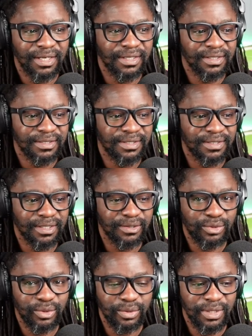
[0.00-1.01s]
This is a
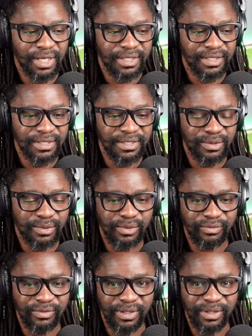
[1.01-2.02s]
show that is
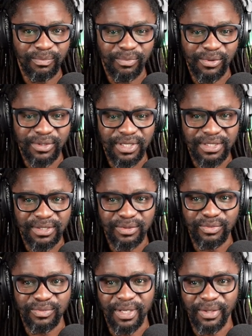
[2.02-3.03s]
also very important
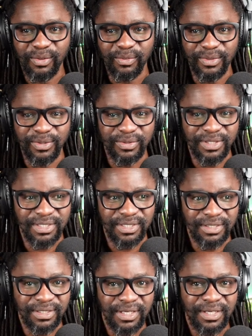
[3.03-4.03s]
to my
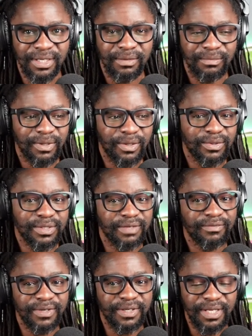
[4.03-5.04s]
community, because
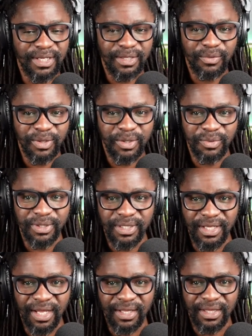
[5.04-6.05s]
every day when we
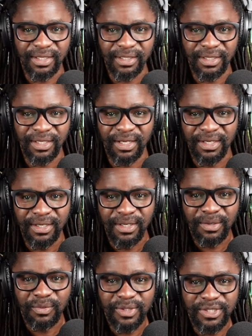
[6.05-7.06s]
gather here,
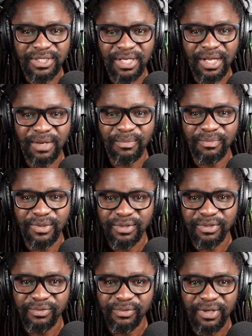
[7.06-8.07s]
we share
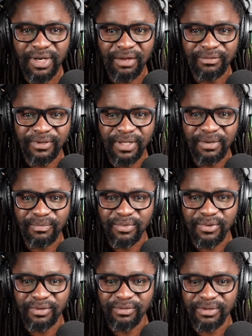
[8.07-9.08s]
beautiful African
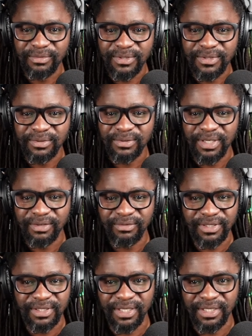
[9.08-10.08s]
proverbs. You know, every
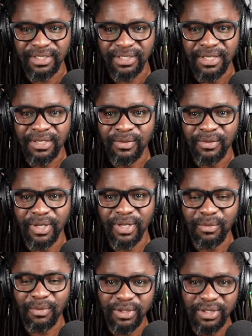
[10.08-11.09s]
day we
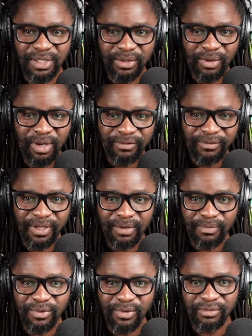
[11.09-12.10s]
come with new
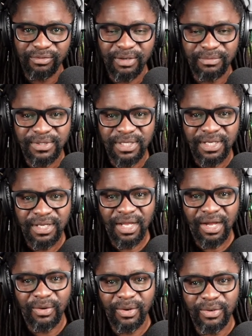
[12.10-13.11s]
African proverbs.
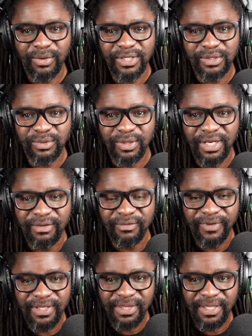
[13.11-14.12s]
Our goal is to
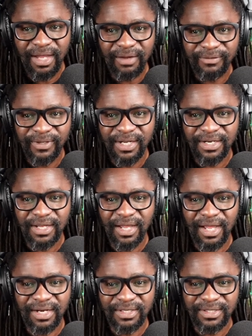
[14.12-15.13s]
elevate the African
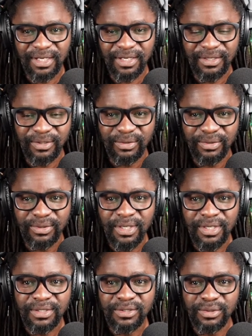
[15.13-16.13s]
culture, you know.
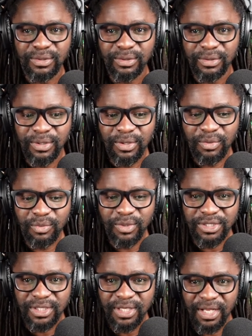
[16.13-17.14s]
So we
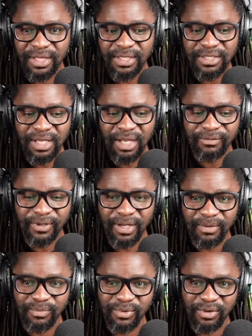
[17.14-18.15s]
share these
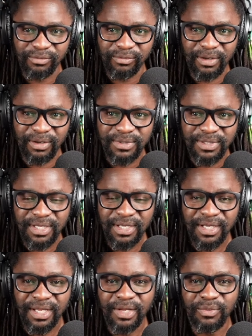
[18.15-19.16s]
African proverbs
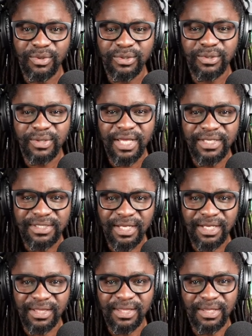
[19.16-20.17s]
and we also
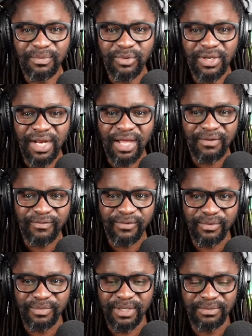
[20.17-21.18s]
dissect them. We learn
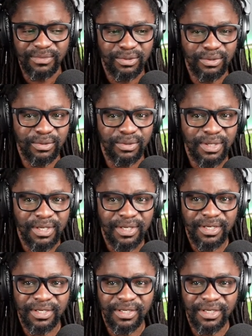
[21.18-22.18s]
from them. So
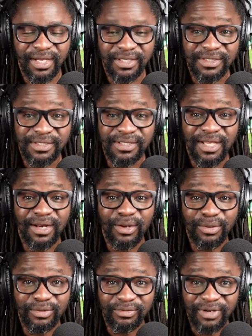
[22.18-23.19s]
I see a
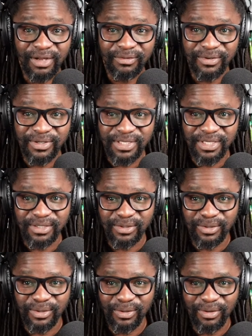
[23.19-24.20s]
lot of love on
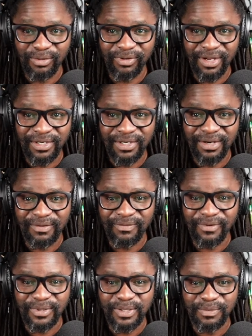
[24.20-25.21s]
TikTok. Over
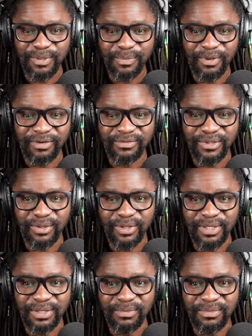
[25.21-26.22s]
140 people have
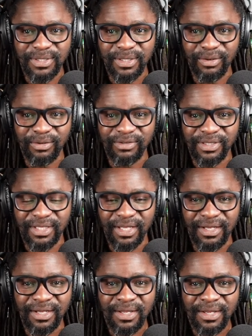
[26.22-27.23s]
joined me over
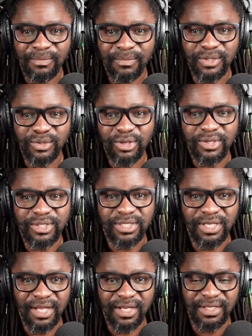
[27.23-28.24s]
there. Make sure you're
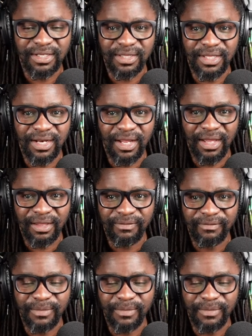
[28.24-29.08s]
sharing the live.